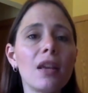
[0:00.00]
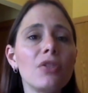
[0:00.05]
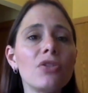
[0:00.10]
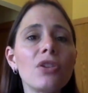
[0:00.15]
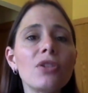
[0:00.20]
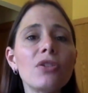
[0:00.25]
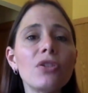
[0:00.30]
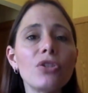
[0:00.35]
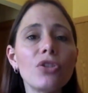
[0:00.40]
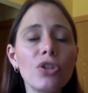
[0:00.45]

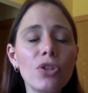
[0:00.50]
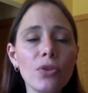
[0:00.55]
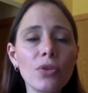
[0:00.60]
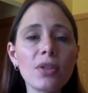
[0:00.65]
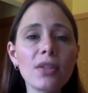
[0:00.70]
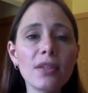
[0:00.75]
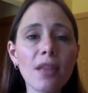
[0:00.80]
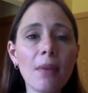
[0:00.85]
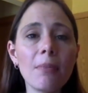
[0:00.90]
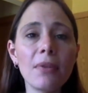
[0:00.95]
Just
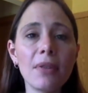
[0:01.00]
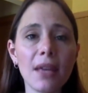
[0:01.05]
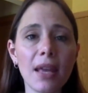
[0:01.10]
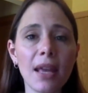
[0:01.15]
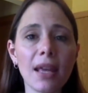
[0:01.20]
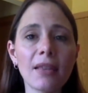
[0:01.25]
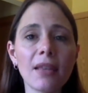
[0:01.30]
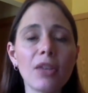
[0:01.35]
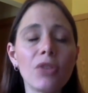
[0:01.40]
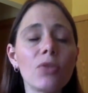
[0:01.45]
choose
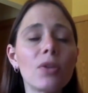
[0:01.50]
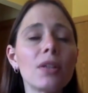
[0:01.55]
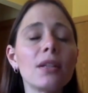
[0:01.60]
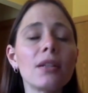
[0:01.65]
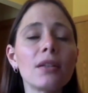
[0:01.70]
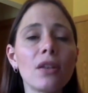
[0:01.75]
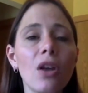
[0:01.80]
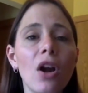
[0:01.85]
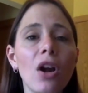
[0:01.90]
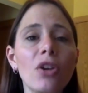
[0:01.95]
something that you can
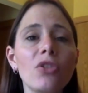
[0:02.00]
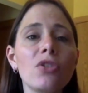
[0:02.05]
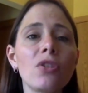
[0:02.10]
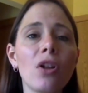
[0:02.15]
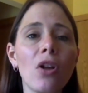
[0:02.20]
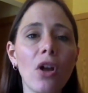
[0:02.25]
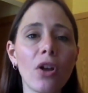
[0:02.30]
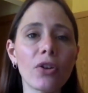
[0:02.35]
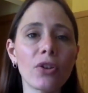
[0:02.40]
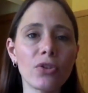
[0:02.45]
enlarge and
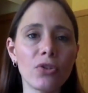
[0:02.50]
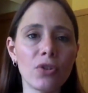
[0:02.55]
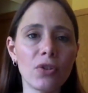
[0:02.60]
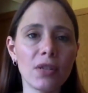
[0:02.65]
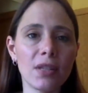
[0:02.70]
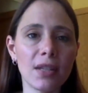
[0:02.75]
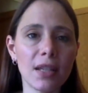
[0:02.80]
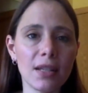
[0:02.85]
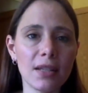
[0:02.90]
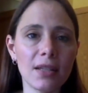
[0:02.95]
that all your
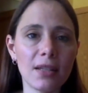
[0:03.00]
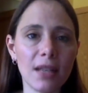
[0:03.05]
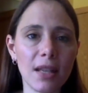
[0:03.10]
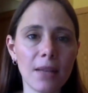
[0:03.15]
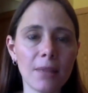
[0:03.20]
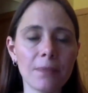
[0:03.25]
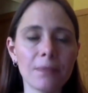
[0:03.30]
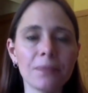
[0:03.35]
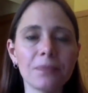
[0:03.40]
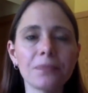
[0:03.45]
students can
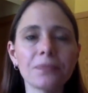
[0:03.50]
see.